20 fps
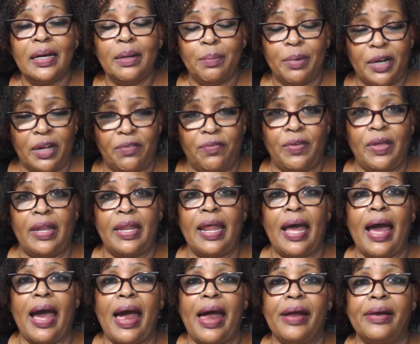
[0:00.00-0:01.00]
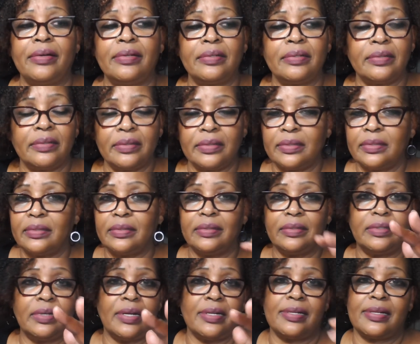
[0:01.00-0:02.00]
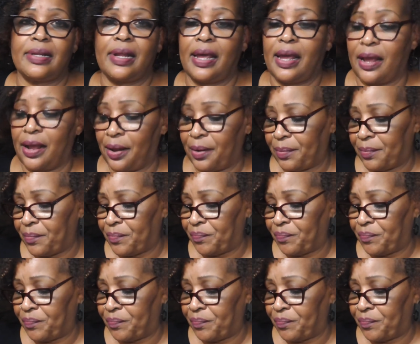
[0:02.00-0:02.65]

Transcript: But if you're not, just say it.